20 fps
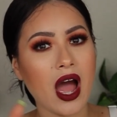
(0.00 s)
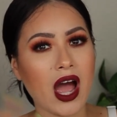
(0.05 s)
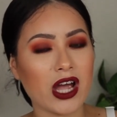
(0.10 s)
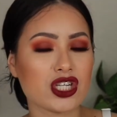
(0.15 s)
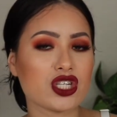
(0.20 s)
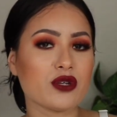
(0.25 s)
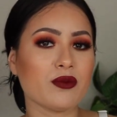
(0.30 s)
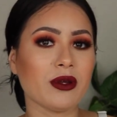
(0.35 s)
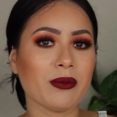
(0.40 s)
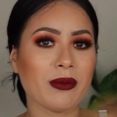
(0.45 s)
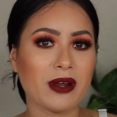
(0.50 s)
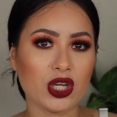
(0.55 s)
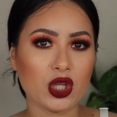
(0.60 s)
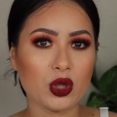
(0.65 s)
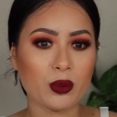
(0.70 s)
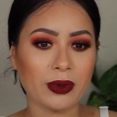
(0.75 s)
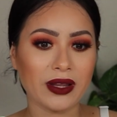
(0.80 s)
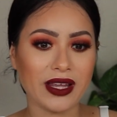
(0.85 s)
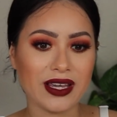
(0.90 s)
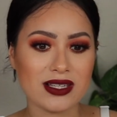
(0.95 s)
I should be in my
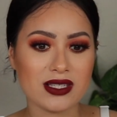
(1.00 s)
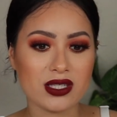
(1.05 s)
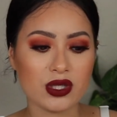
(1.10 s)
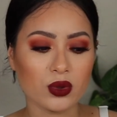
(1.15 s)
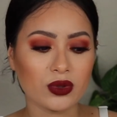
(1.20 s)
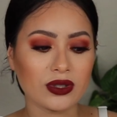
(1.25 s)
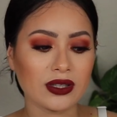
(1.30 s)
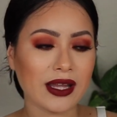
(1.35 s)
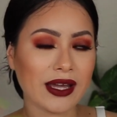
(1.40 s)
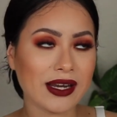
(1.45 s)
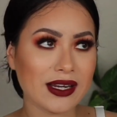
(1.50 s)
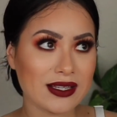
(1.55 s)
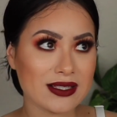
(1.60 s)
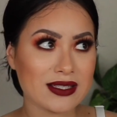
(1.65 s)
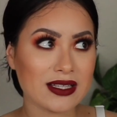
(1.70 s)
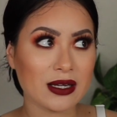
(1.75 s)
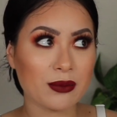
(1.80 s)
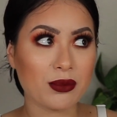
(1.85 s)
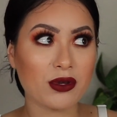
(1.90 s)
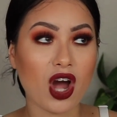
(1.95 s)
new place, so the lighting
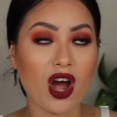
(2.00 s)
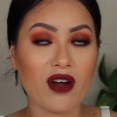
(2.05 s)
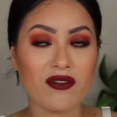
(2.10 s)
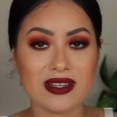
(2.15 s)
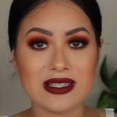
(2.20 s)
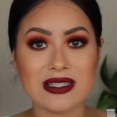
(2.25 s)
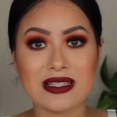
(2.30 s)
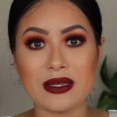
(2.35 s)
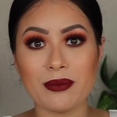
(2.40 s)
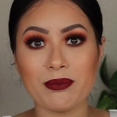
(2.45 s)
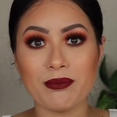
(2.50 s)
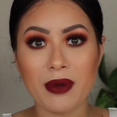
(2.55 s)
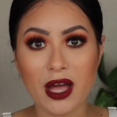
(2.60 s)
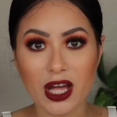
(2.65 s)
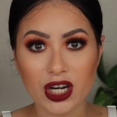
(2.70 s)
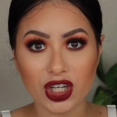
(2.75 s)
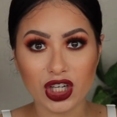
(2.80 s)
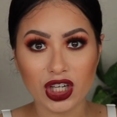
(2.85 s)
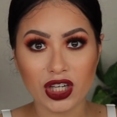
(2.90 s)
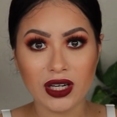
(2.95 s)
is going to be obviously
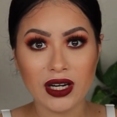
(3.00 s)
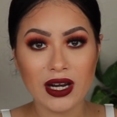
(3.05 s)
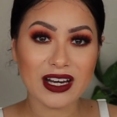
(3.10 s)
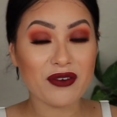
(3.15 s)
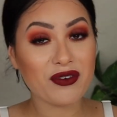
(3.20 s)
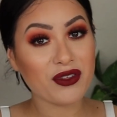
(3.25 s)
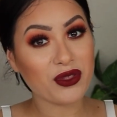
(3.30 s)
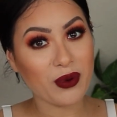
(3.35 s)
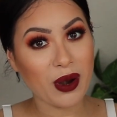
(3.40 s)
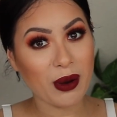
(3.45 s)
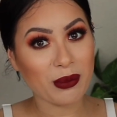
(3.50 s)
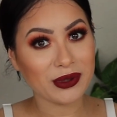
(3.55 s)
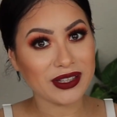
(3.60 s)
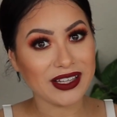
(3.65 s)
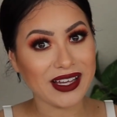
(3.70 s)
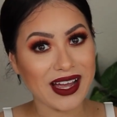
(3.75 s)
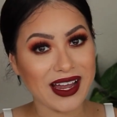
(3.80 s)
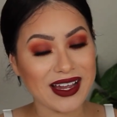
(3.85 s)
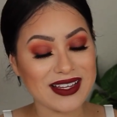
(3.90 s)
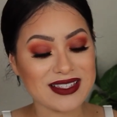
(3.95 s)
better. Enough of the
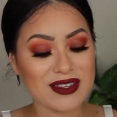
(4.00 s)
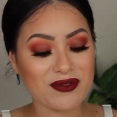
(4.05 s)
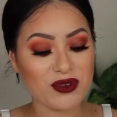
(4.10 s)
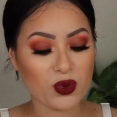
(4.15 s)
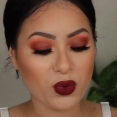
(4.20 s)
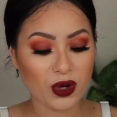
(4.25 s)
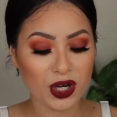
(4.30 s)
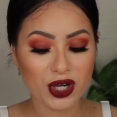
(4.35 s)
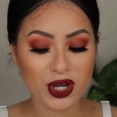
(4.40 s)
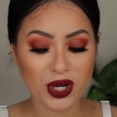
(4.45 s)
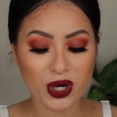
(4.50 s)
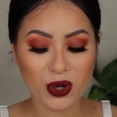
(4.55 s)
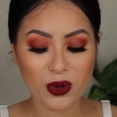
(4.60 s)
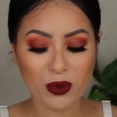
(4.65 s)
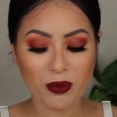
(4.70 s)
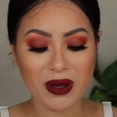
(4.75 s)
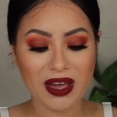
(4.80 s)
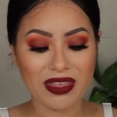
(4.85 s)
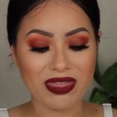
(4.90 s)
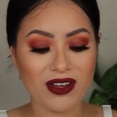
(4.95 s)
rambling, guys. If you want to
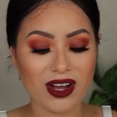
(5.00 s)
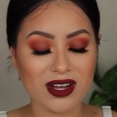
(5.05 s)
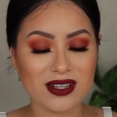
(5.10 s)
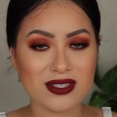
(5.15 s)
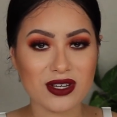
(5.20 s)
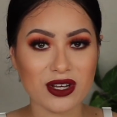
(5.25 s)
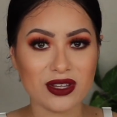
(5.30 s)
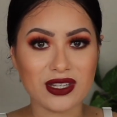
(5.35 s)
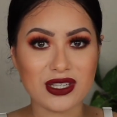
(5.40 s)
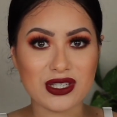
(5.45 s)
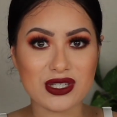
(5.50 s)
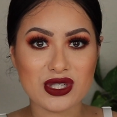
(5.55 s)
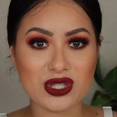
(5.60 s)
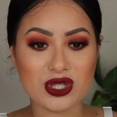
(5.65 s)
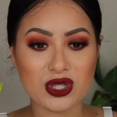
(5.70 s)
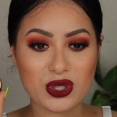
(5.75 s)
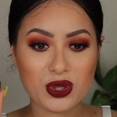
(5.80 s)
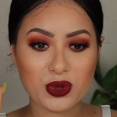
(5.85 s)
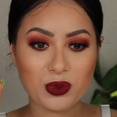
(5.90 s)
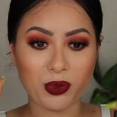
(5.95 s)
know my thoughts on these
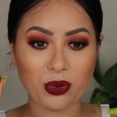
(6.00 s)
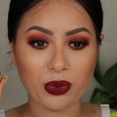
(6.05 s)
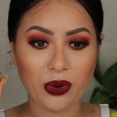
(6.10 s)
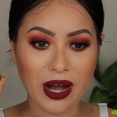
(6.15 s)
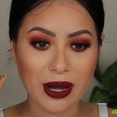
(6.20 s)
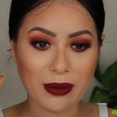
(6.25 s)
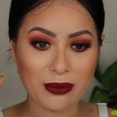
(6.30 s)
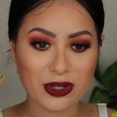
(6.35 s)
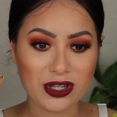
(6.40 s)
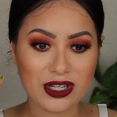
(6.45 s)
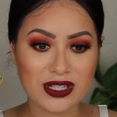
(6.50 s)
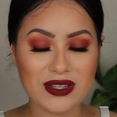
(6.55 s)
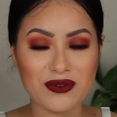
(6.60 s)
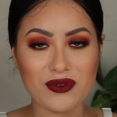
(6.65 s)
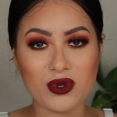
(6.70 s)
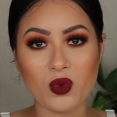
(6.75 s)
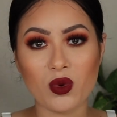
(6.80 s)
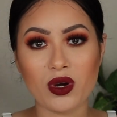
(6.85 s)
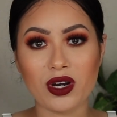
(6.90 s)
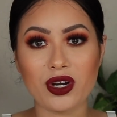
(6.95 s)
2 primers,
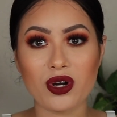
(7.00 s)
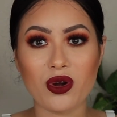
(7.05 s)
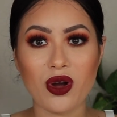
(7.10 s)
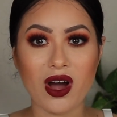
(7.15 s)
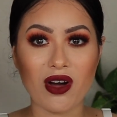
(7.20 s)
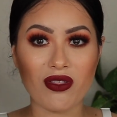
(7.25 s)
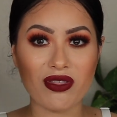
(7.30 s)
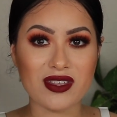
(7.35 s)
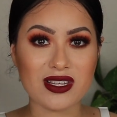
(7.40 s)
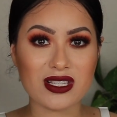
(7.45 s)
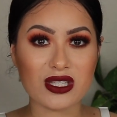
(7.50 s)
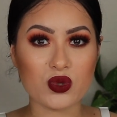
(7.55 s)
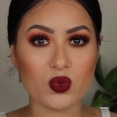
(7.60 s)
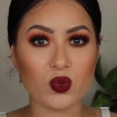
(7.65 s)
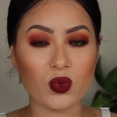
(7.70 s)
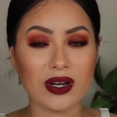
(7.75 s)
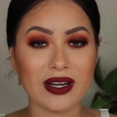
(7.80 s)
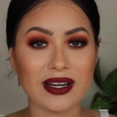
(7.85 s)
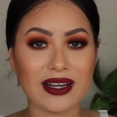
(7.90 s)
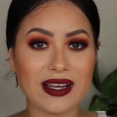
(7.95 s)
if you want to know how this
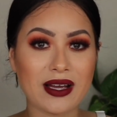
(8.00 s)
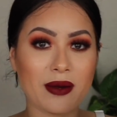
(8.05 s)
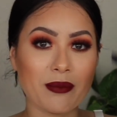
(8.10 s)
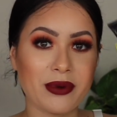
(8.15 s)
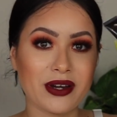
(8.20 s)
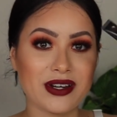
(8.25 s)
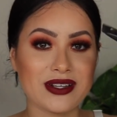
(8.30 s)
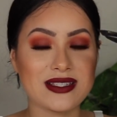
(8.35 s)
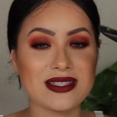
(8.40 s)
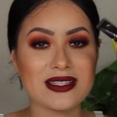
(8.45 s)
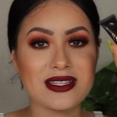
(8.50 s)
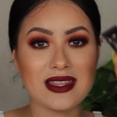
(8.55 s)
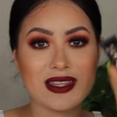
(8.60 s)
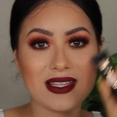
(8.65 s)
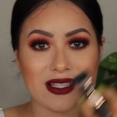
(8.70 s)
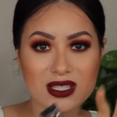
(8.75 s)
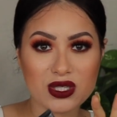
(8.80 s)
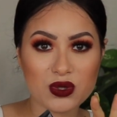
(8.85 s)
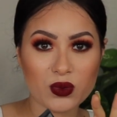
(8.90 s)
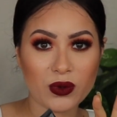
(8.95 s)
one compares to
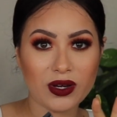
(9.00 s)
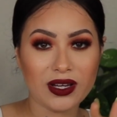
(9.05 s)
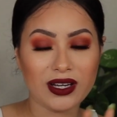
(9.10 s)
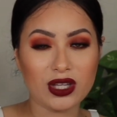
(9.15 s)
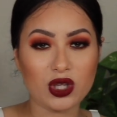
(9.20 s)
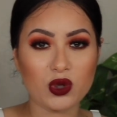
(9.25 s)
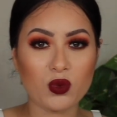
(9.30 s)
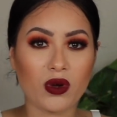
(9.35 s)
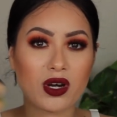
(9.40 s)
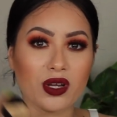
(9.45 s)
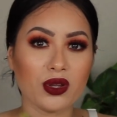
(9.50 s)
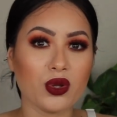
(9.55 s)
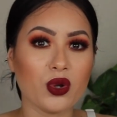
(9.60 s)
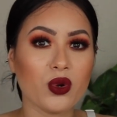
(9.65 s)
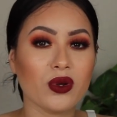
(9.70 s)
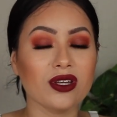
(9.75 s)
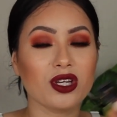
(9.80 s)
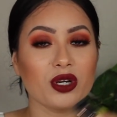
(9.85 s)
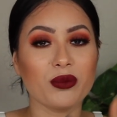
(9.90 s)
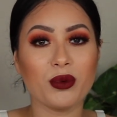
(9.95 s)
this one, and you want to
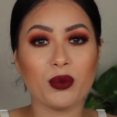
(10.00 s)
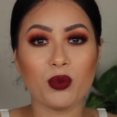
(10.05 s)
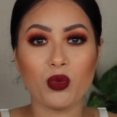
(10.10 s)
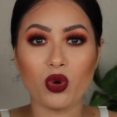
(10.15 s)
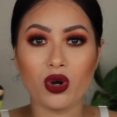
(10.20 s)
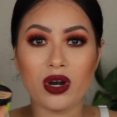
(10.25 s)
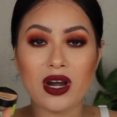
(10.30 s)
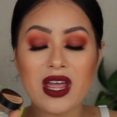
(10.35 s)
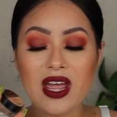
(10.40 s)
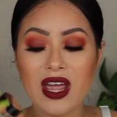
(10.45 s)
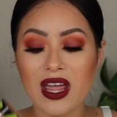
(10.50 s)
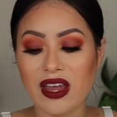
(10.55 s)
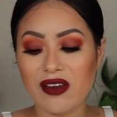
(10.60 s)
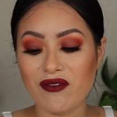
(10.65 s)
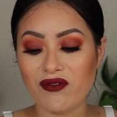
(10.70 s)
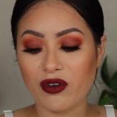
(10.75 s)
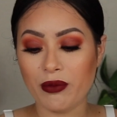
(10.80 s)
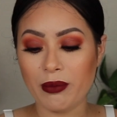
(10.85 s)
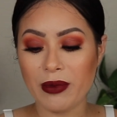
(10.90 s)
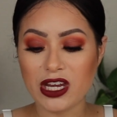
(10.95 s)
know a little bit more
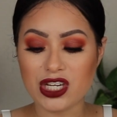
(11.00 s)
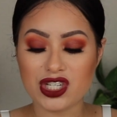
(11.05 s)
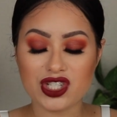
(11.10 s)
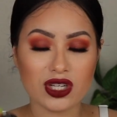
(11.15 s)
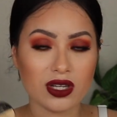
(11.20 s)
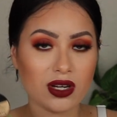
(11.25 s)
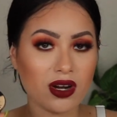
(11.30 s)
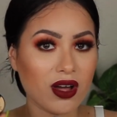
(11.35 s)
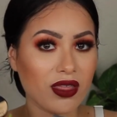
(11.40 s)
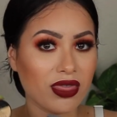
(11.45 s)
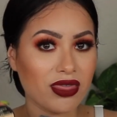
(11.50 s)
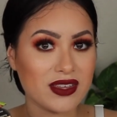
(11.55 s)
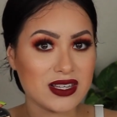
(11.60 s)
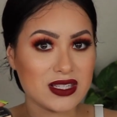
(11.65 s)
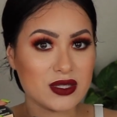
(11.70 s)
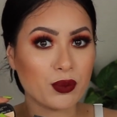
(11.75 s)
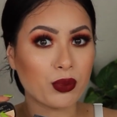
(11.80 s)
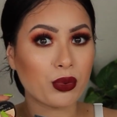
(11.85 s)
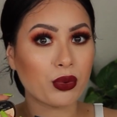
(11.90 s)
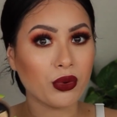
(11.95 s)
information on
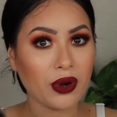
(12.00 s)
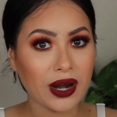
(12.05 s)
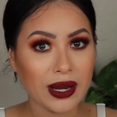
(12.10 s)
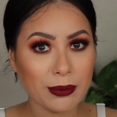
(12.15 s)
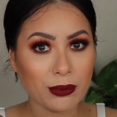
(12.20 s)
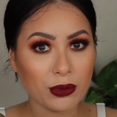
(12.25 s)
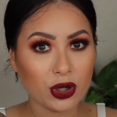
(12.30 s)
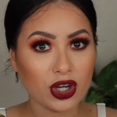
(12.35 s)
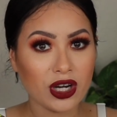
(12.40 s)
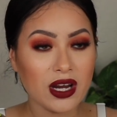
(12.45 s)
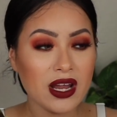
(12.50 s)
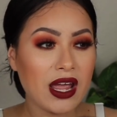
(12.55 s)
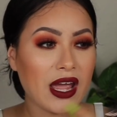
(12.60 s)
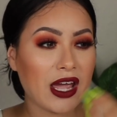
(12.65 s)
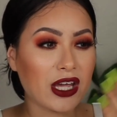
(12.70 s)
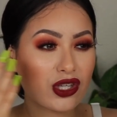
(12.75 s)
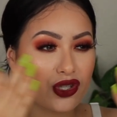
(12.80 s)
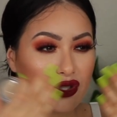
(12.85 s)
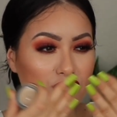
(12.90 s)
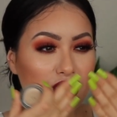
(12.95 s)
this primer, and
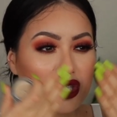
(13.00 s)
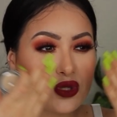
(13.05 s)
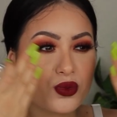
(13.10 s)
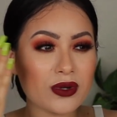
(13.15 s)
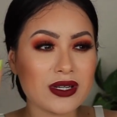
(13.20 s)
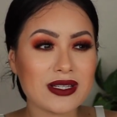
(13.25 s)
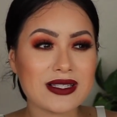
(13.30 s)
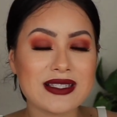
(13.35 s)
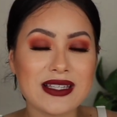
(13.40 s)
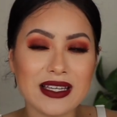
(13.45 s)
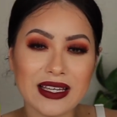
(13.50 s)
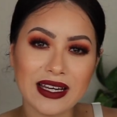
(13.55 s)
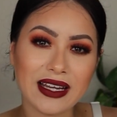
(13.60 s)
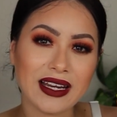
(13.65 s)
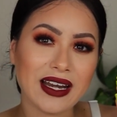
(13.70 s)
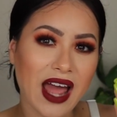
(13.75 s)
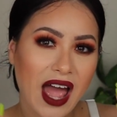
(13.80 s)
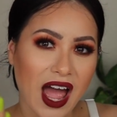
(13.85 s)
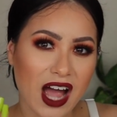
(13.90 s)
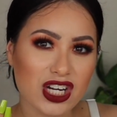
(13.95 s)
you just want to see it
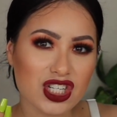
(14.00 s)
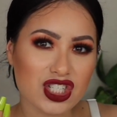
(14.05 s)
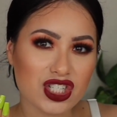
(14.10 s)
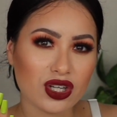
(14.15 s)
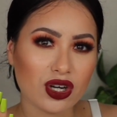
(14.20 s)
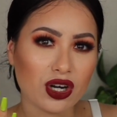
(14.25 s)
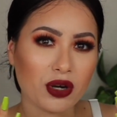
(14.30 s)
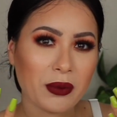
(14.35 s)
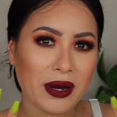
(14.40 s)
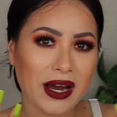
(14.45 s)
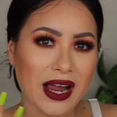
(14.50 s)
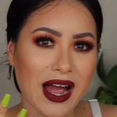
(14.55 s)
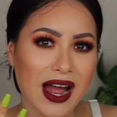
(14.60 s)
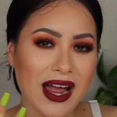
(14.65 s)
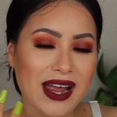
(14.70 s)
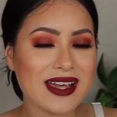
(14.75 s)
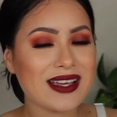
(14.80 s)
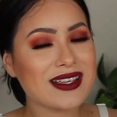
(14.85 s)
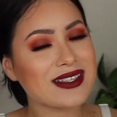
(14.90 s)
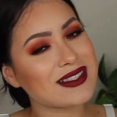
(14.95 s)
in action on my
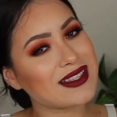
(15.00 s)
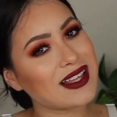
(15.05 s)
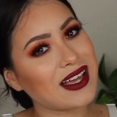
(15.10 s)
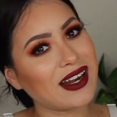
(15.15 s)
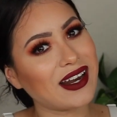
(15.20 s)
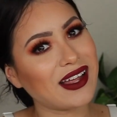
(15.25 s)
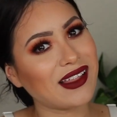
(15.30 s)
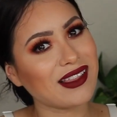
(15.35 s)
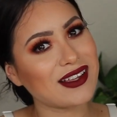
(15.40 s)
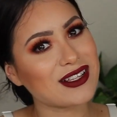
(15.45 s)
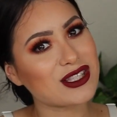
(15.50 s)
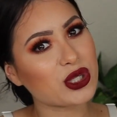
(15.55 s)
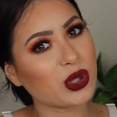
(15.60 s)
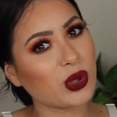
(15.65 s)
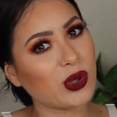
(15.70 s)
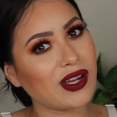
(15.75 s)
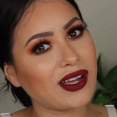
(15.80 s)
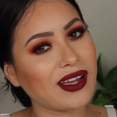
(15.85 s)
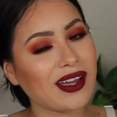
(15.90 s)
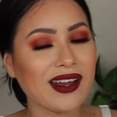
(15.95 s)
eyes, then let's
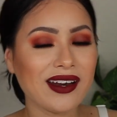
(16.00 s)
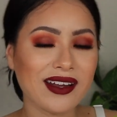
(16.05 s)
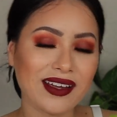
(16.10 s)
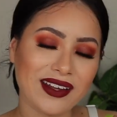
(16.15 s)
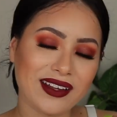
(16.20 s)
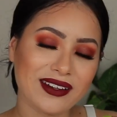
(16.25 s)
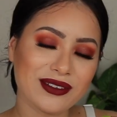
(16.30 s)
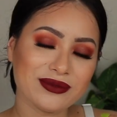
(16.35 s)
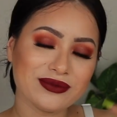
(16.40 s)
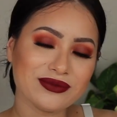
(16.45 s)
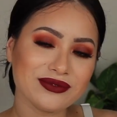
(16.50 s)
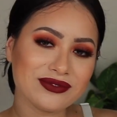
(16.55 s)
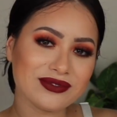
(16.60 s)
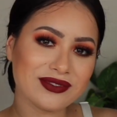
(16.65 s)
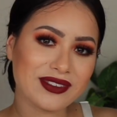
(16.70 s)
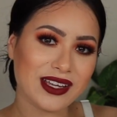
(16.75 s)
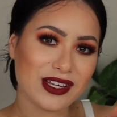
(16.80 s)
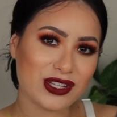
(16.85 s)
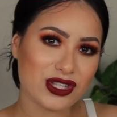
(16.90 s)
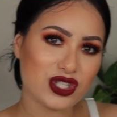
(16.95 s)
go ahead and
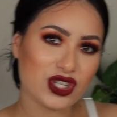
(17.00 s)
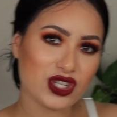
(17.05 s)
get